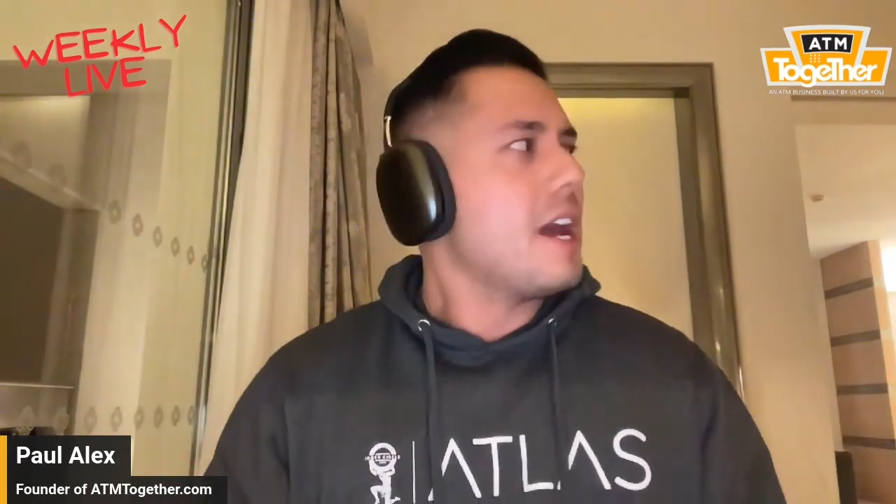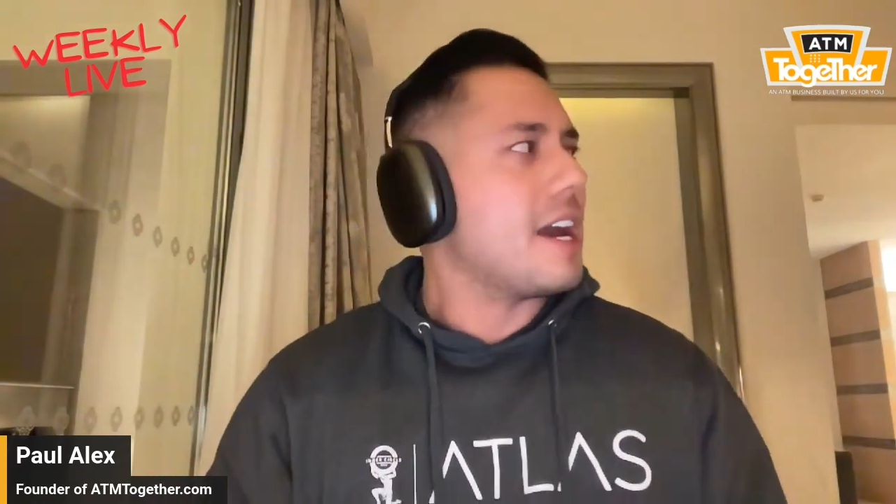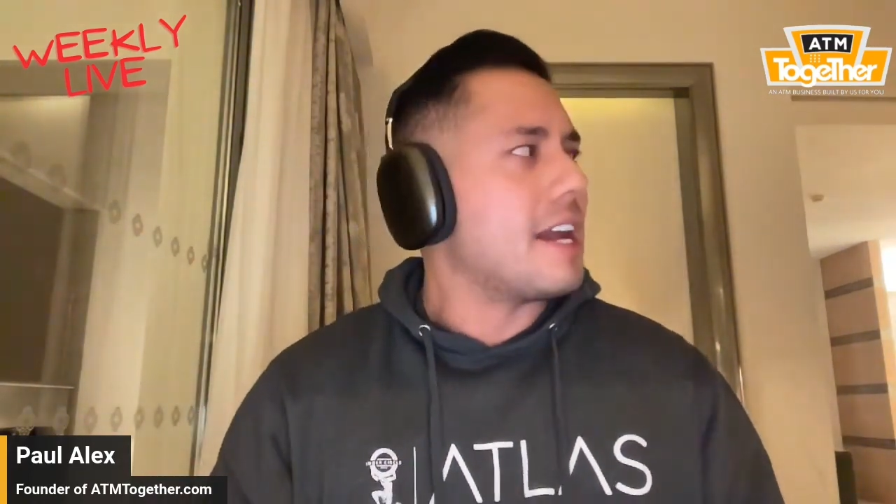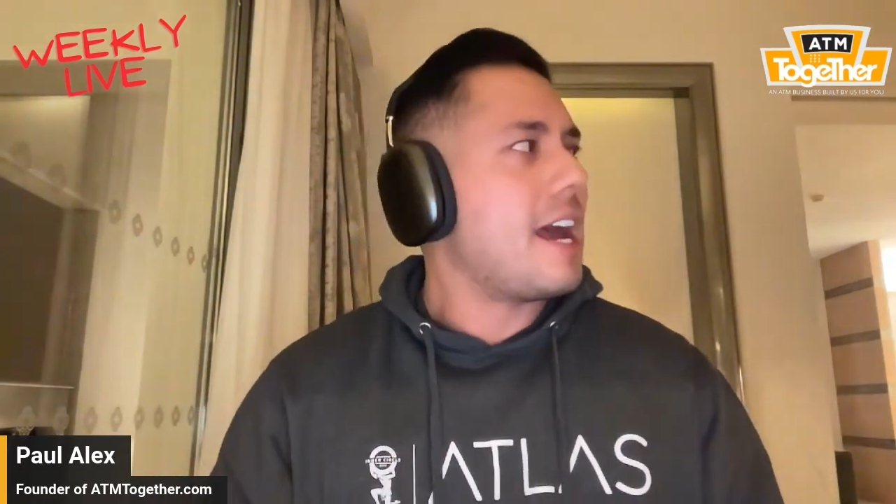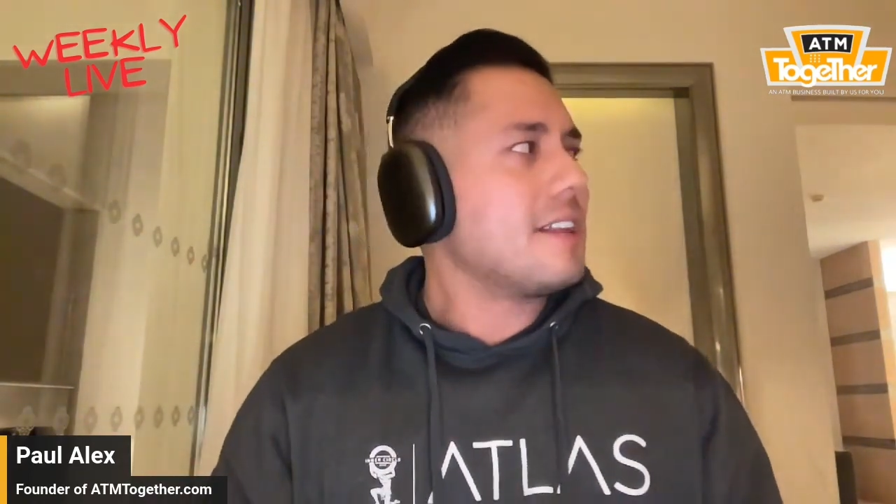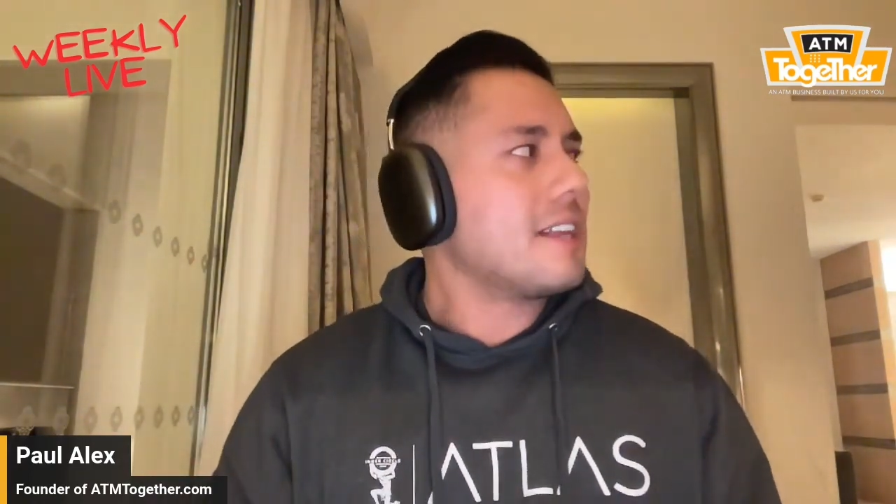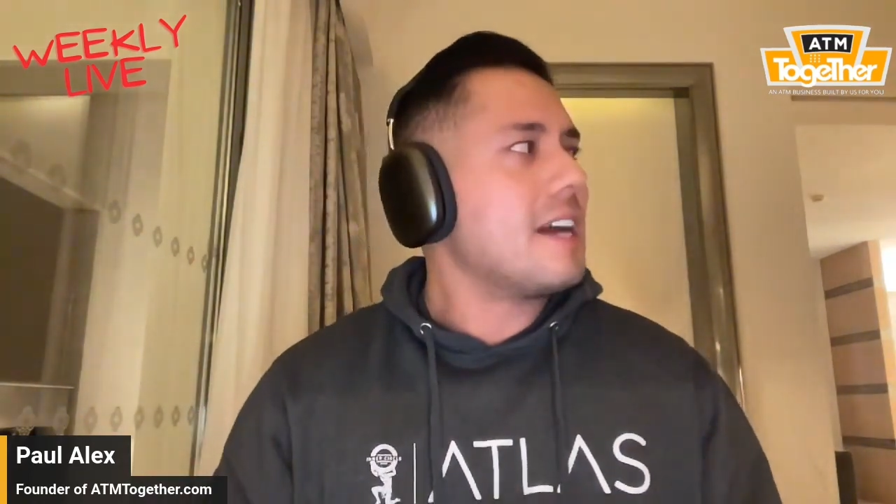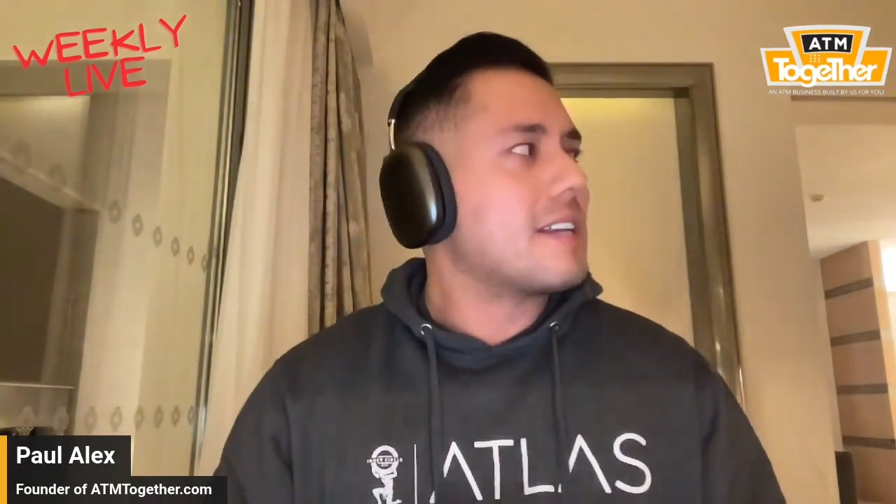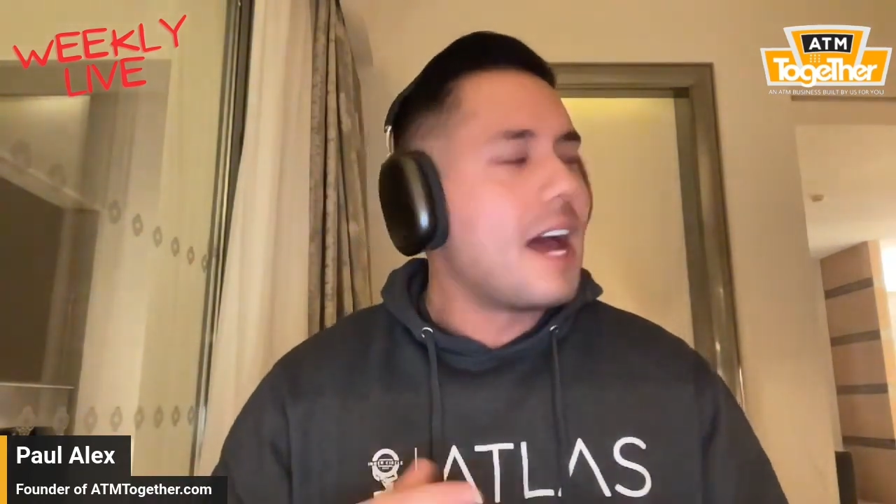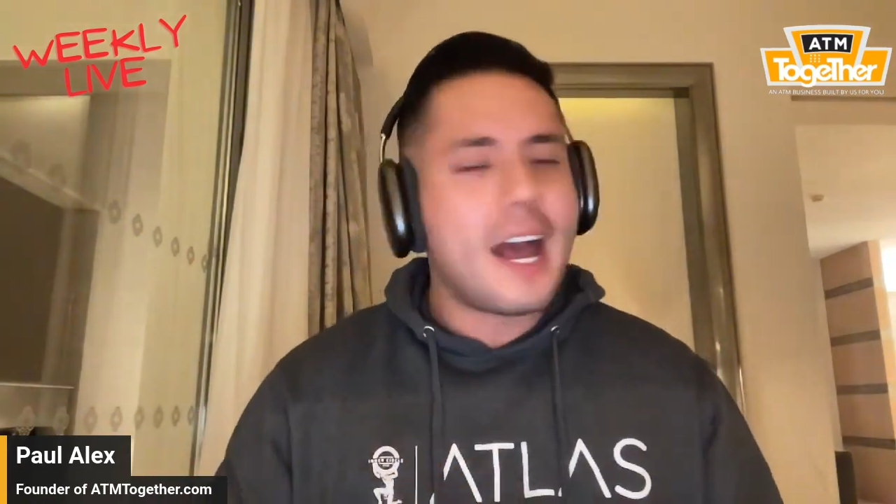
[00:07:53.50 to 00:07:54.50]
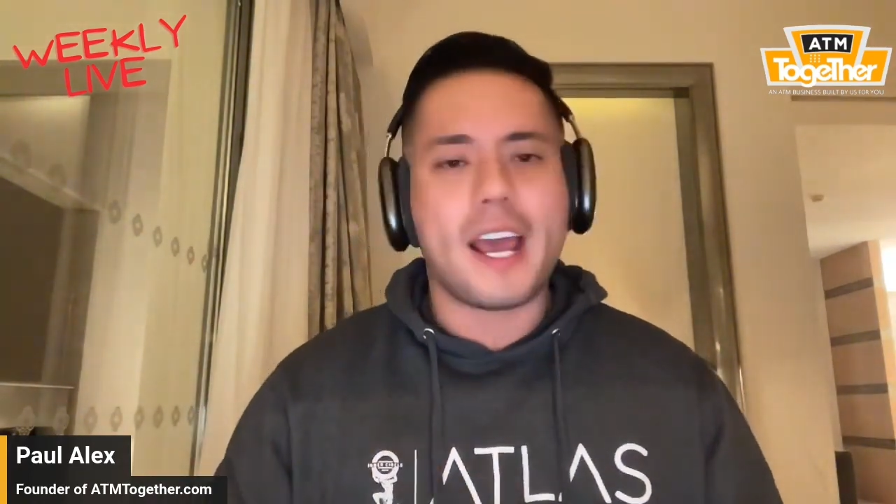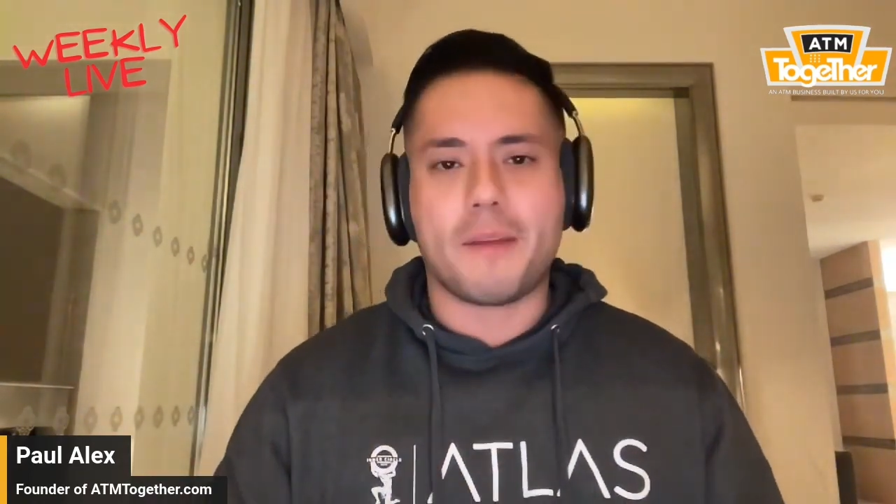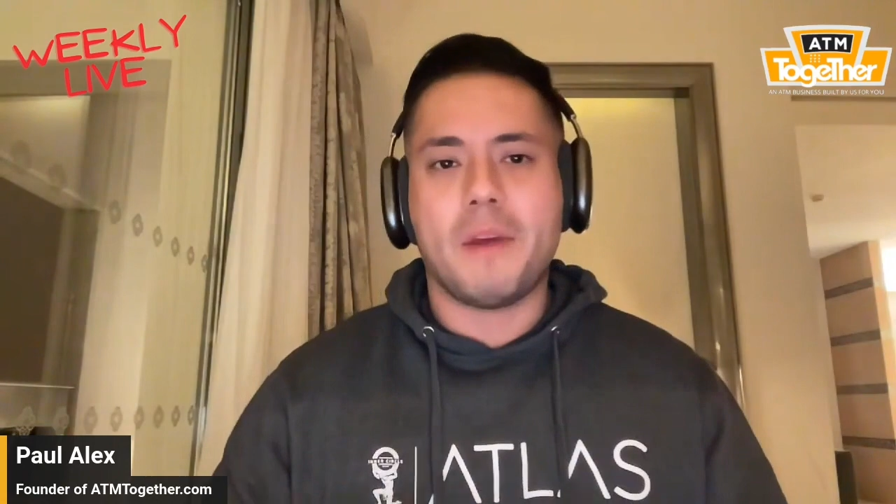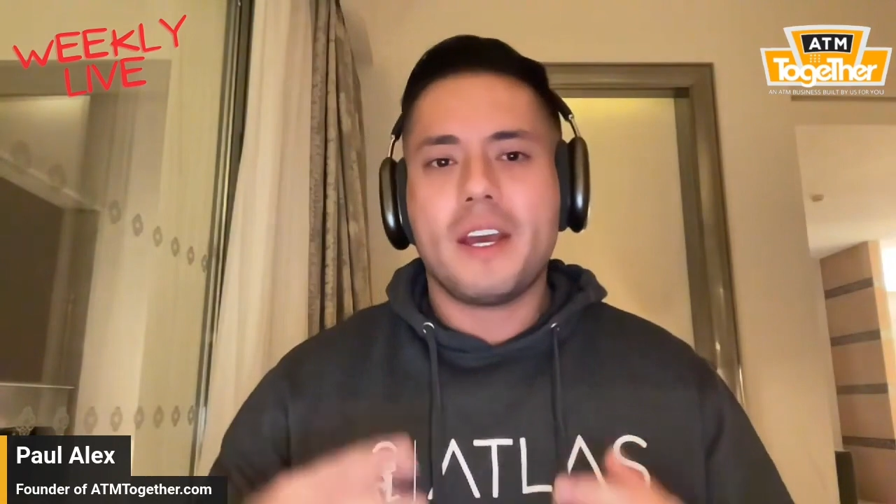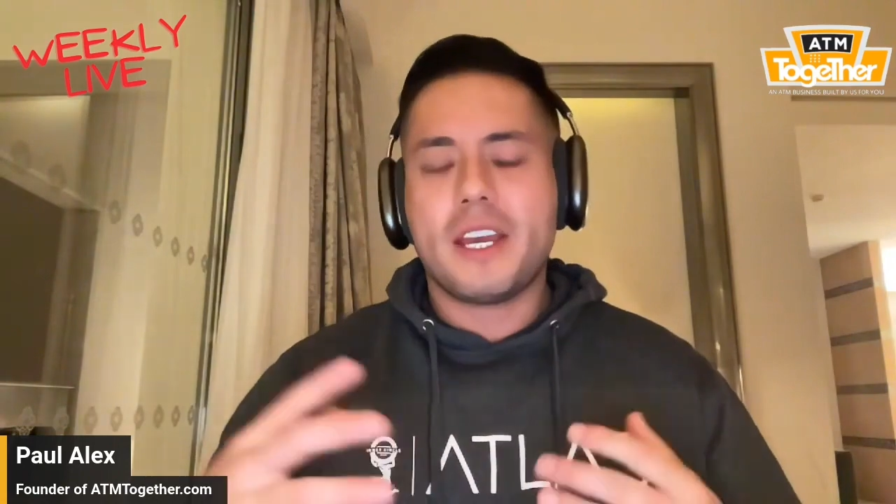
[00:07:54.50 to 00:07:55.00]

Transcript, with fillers: And at that time,